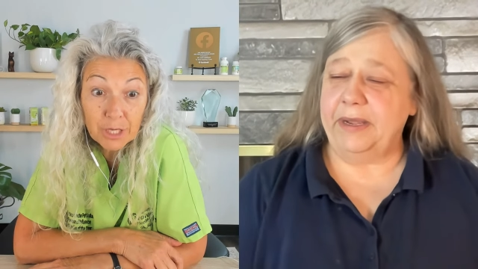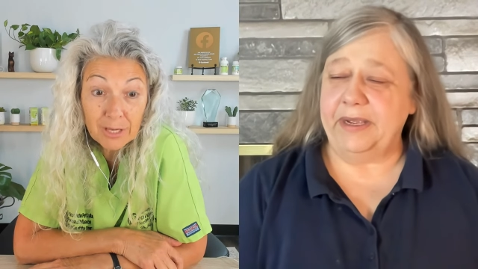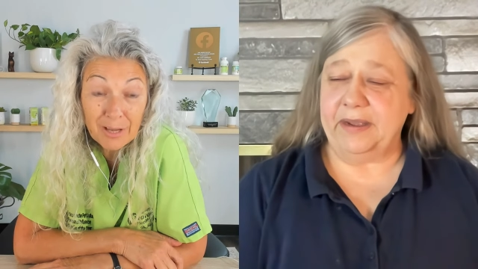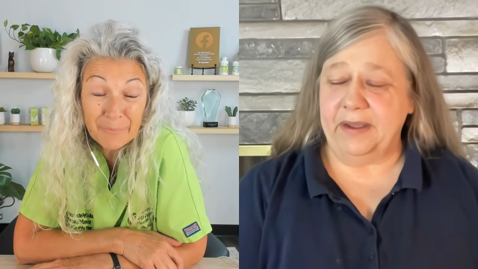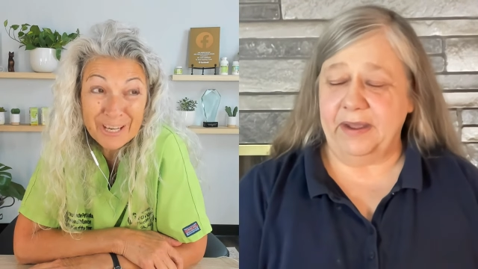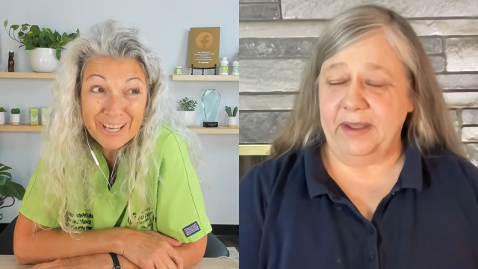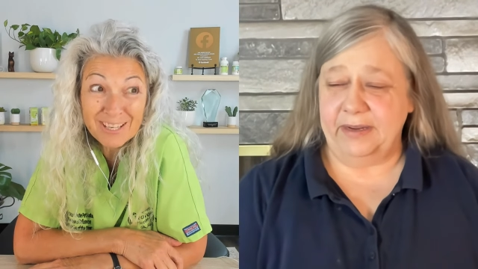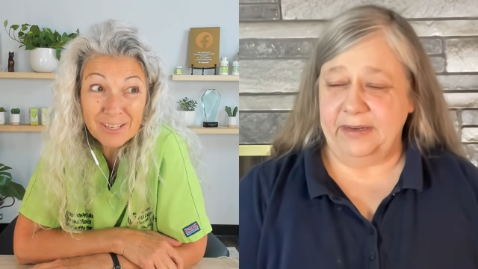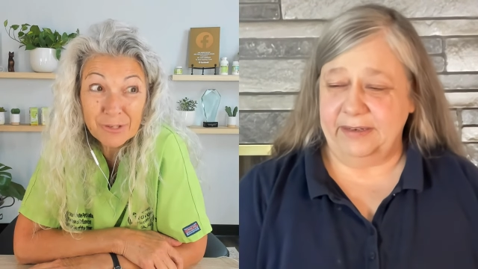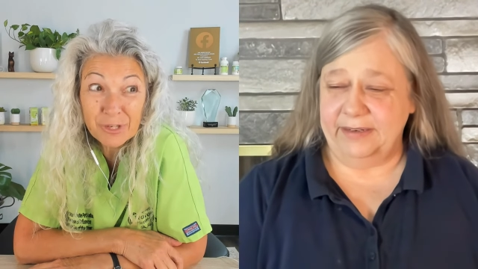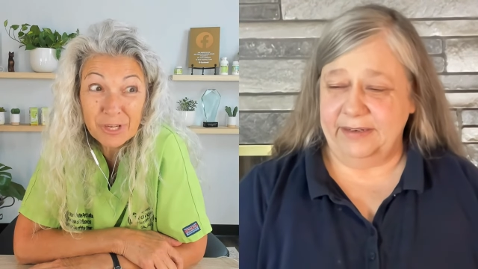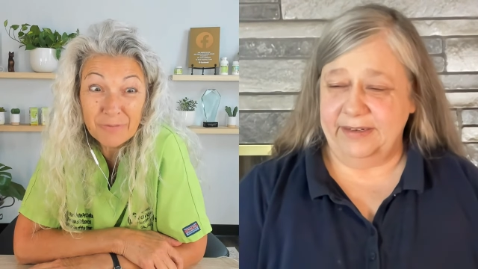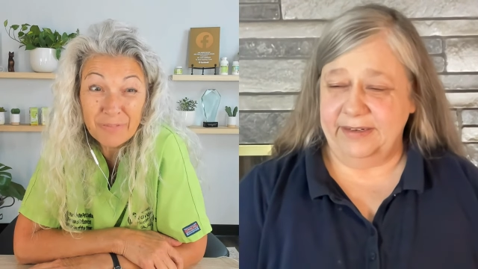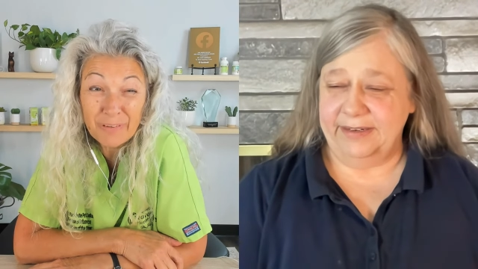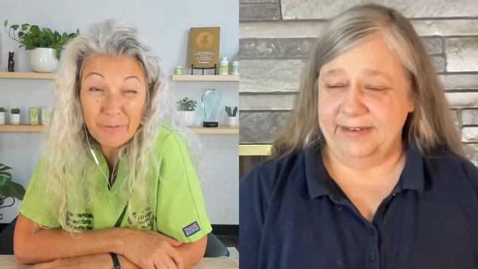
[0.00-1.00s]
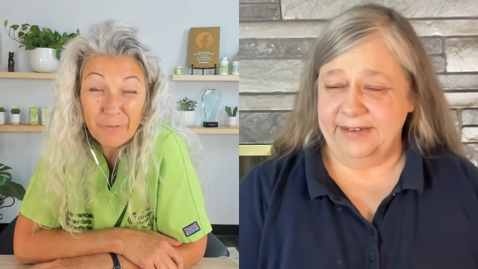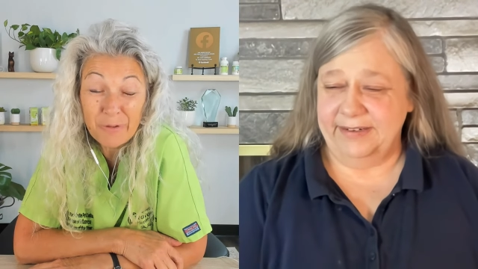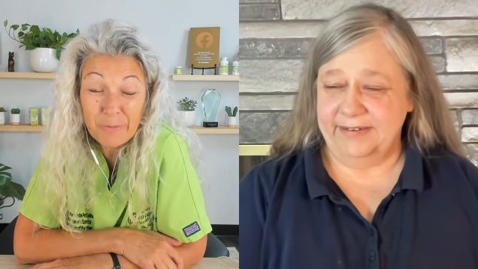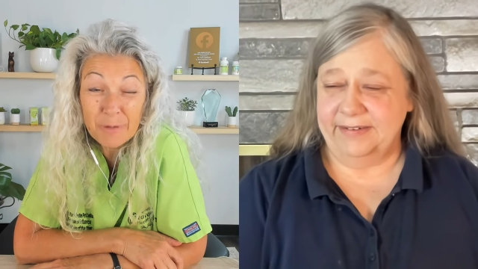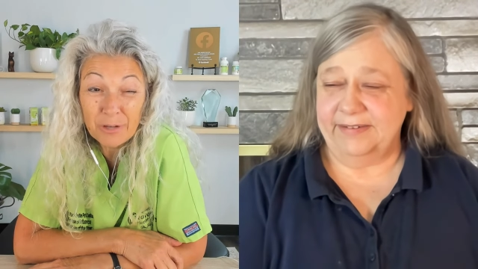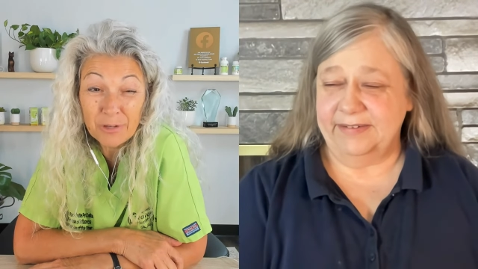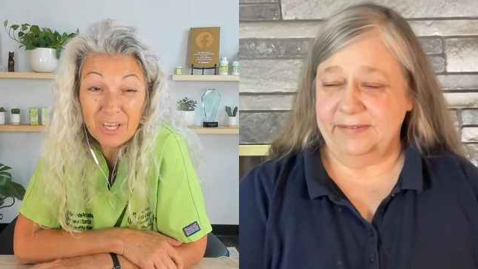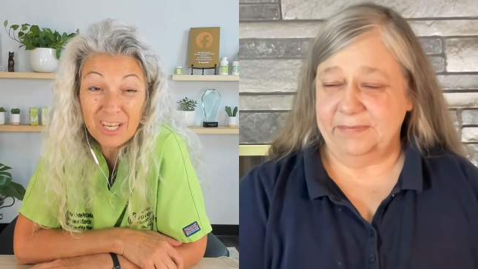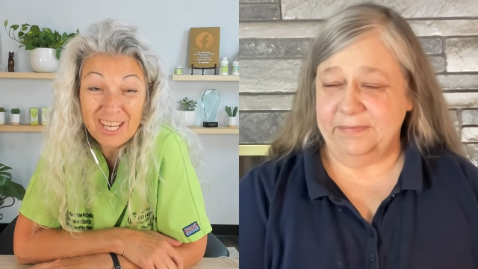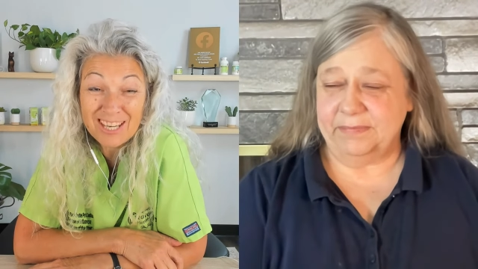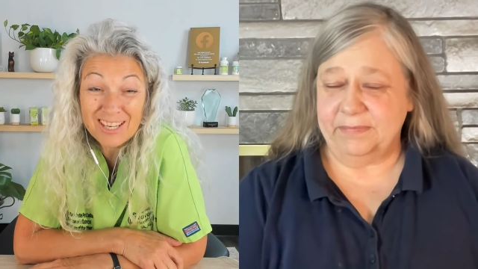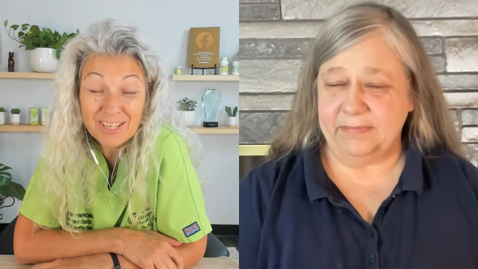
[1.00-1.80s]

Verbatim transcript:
Speaker 1: Oh I mean, I can understand if you have a female and heat,